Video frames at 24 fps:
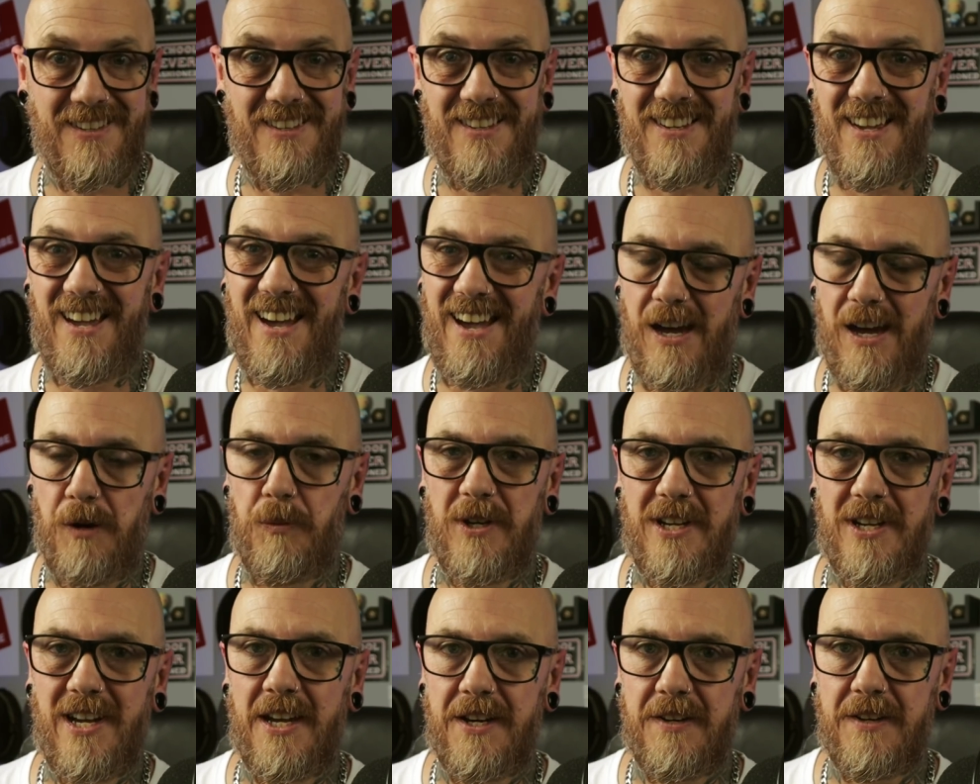Yeah,
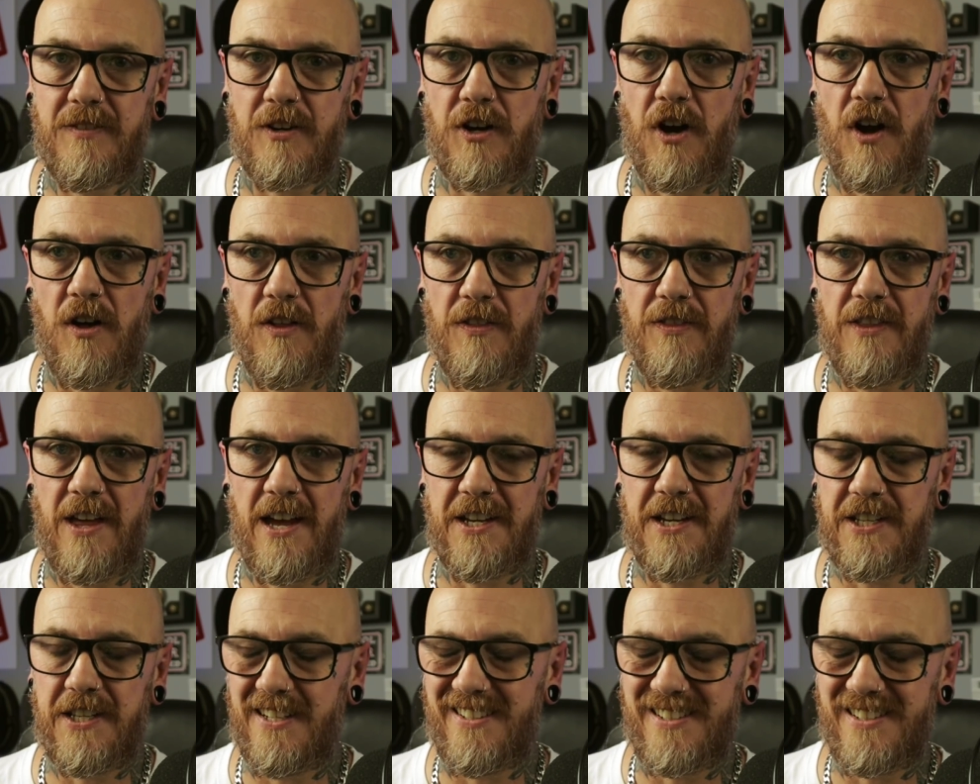we kind of got
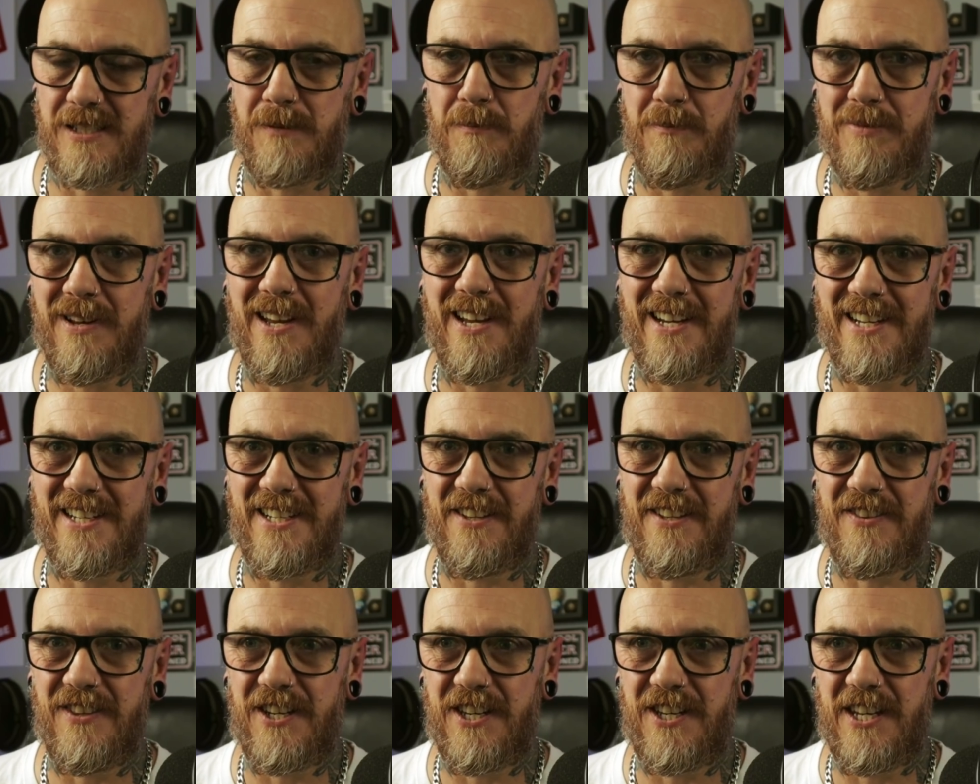that. It's implied
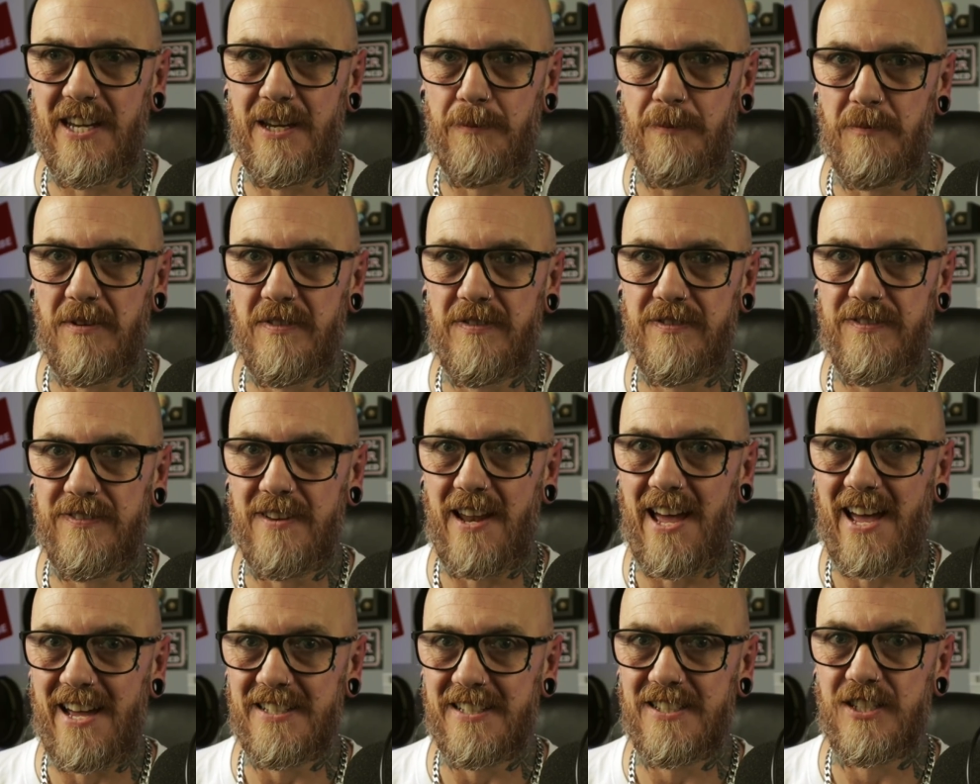in the name,
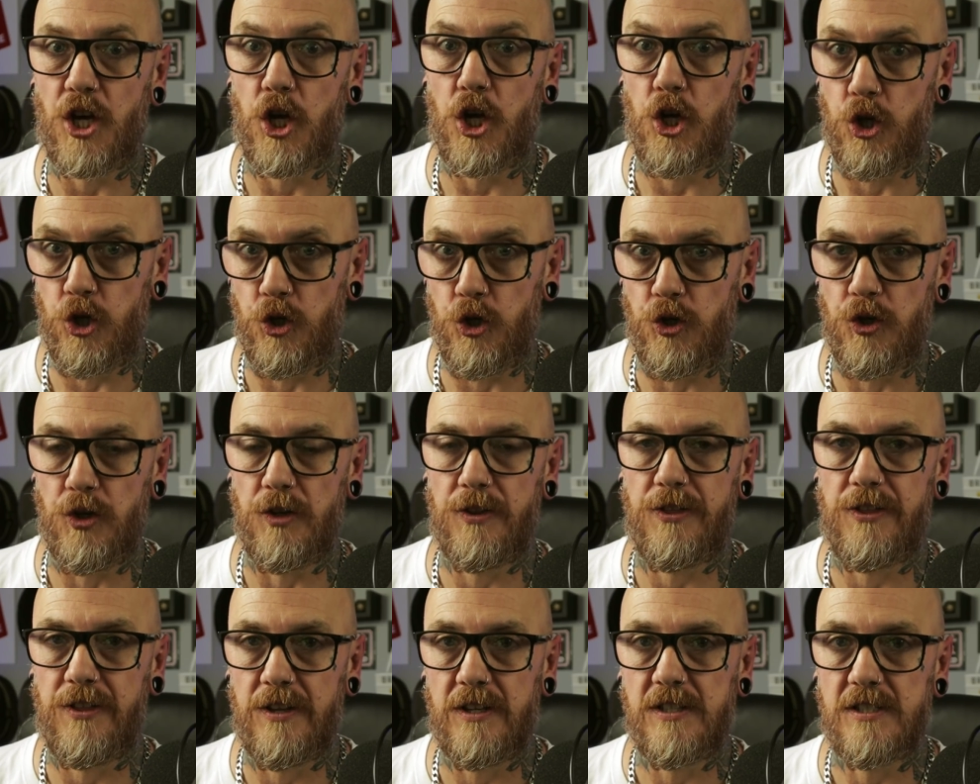Flat
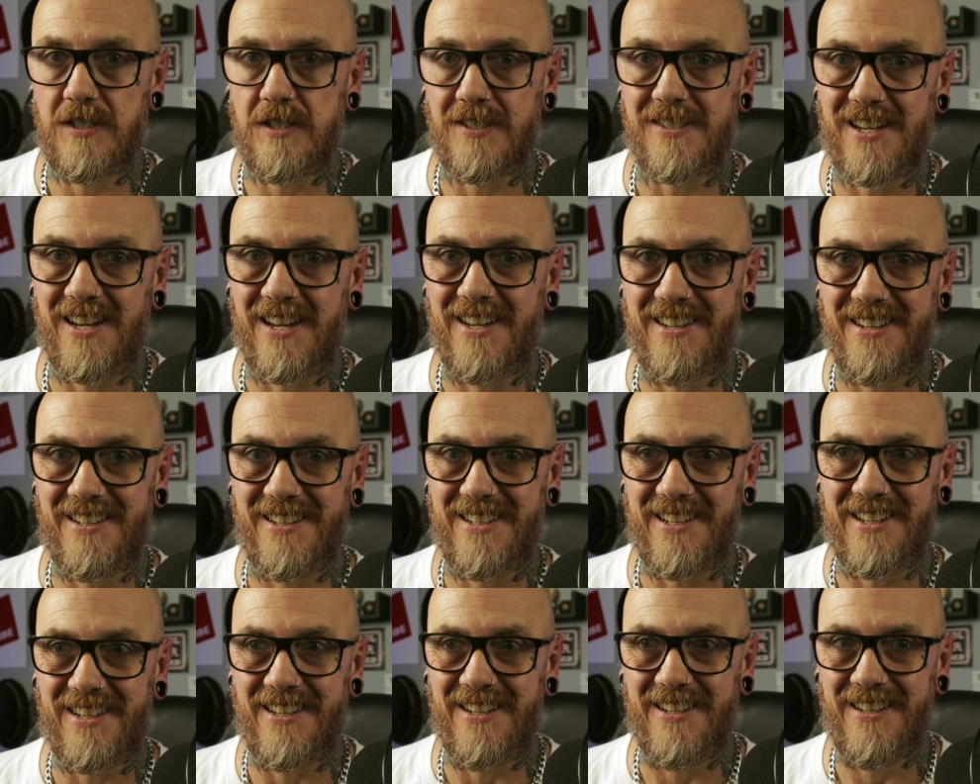Earth
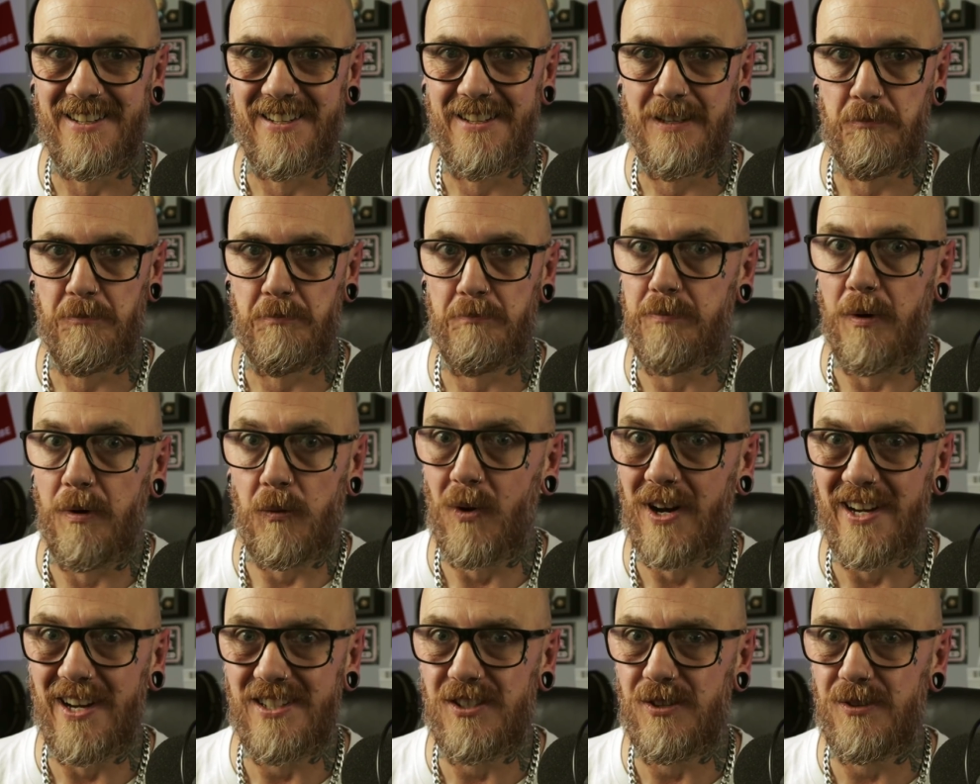Society. But
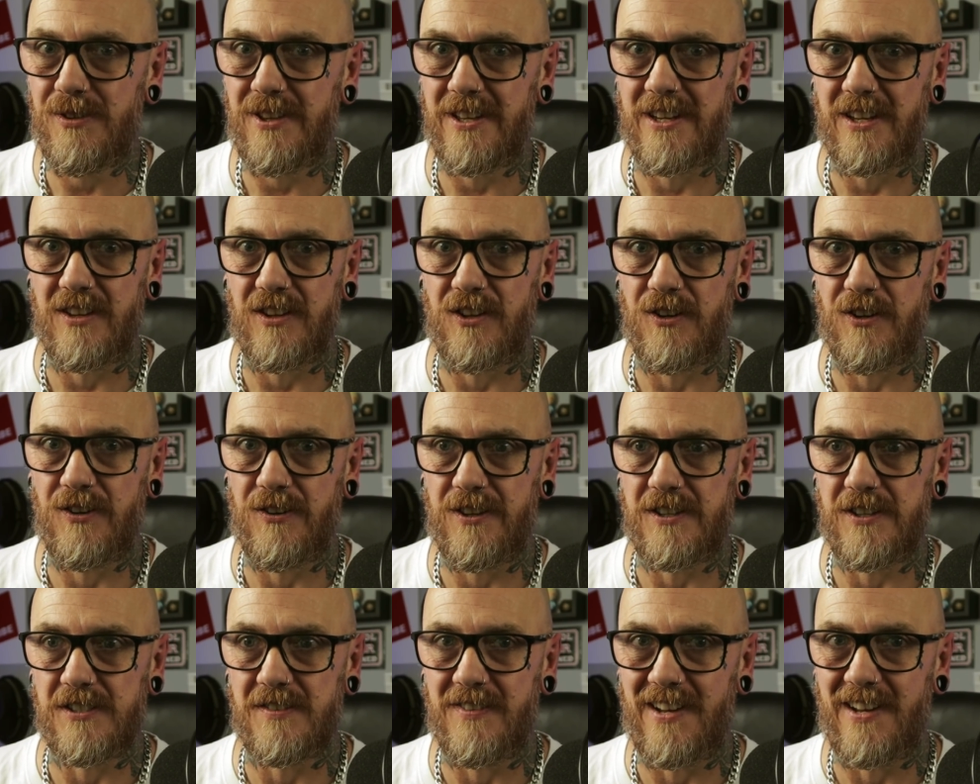why do you think the Earth is